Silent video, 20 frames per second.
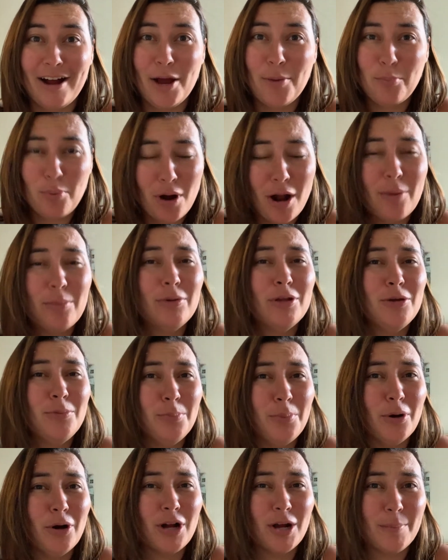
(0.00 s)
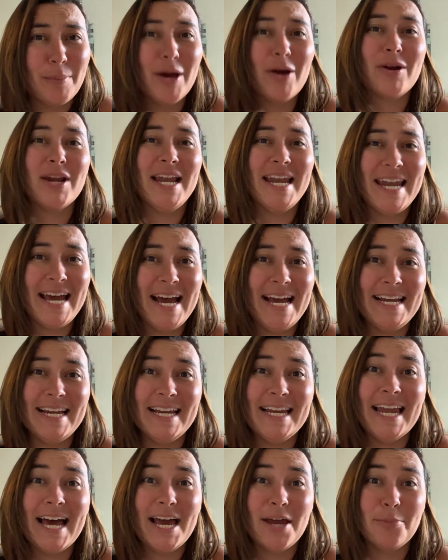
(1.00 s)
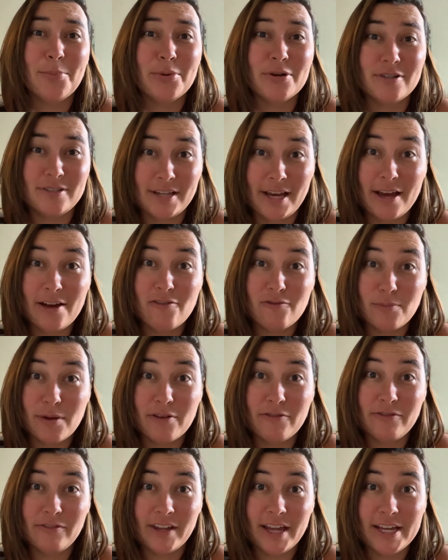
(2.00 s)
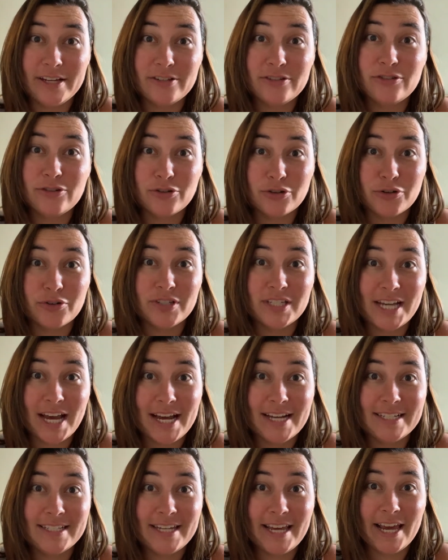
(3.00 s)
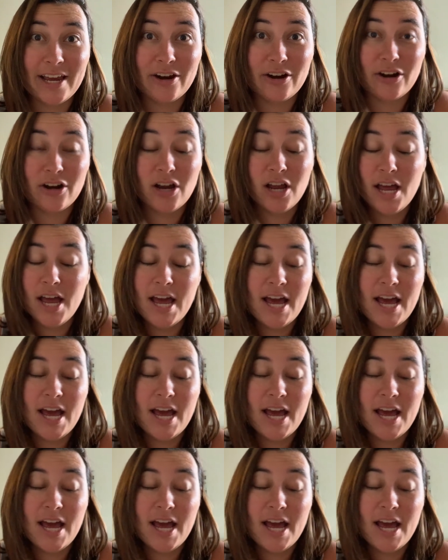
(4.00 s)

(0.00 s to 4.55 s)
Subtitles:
I probably book about 99% of my flights through Skyscanner.